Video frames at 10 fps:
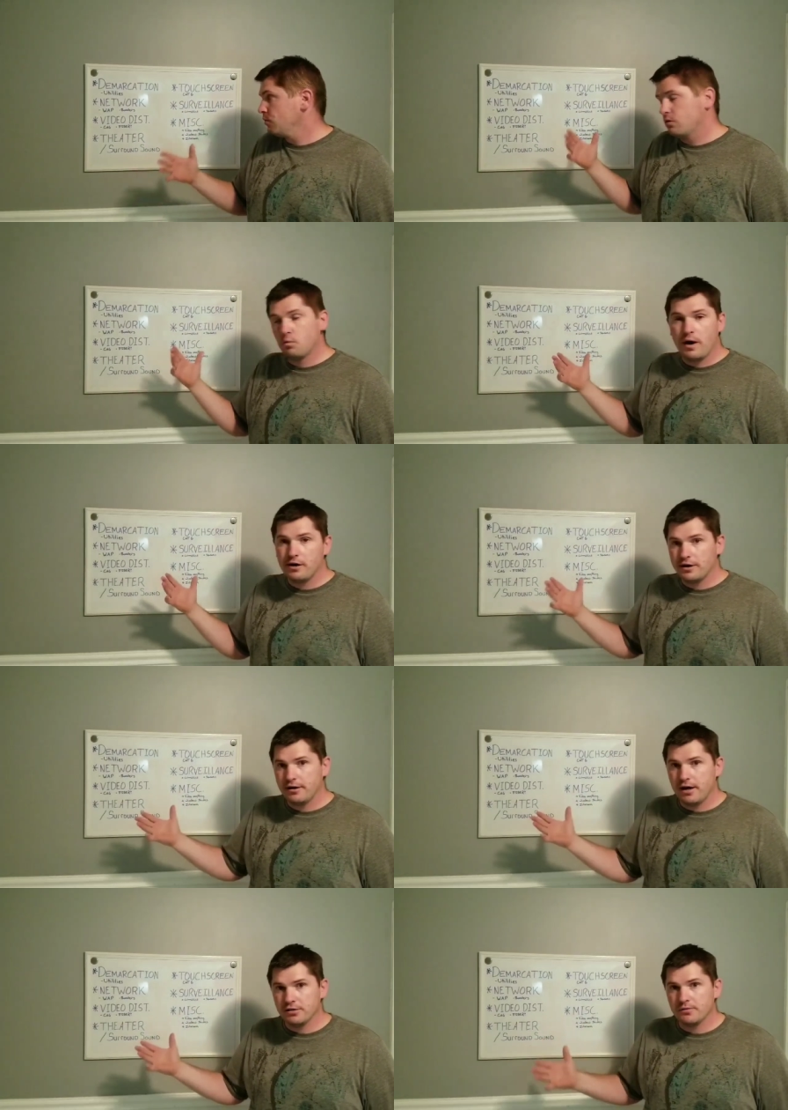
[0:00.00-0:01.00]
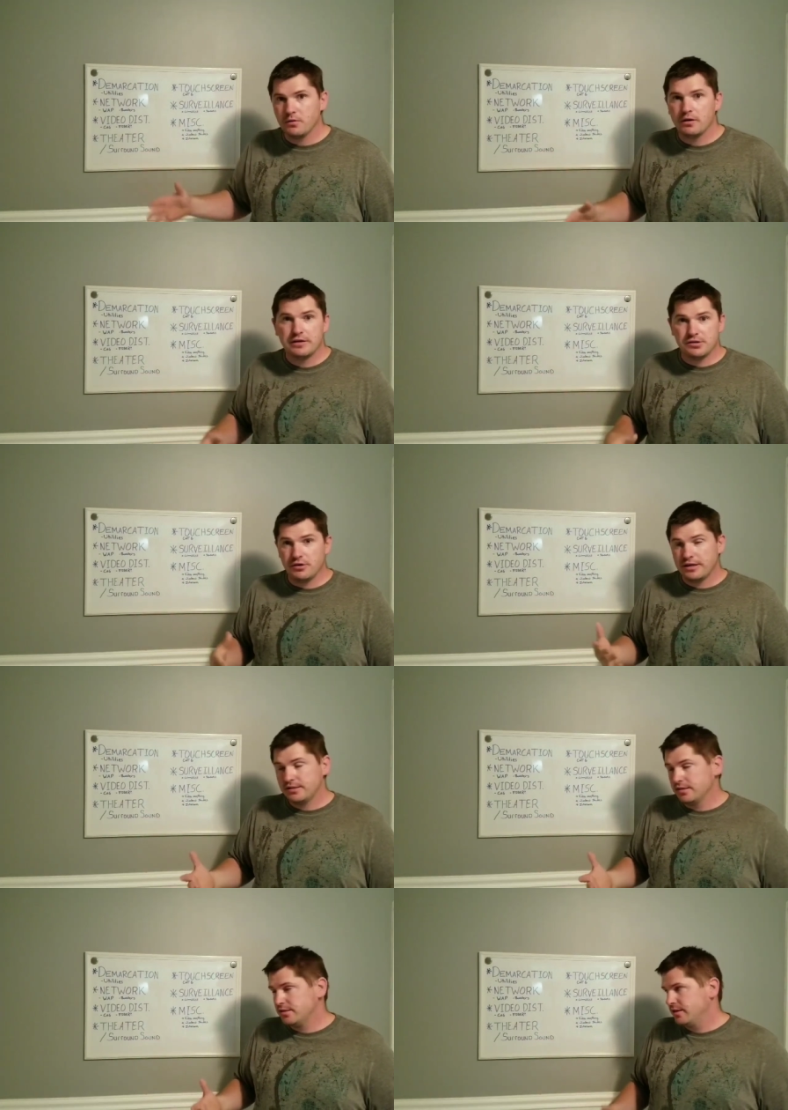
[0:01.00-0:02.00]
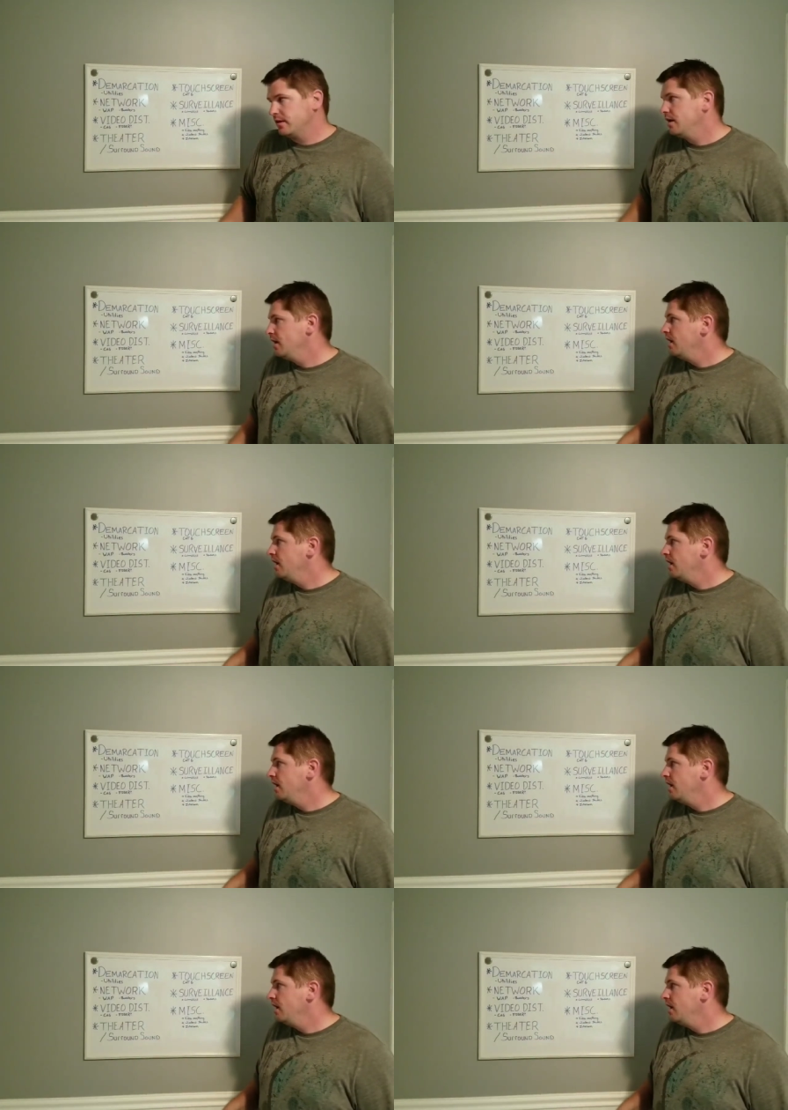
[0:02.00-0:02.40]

or wiring your house for that's already existing.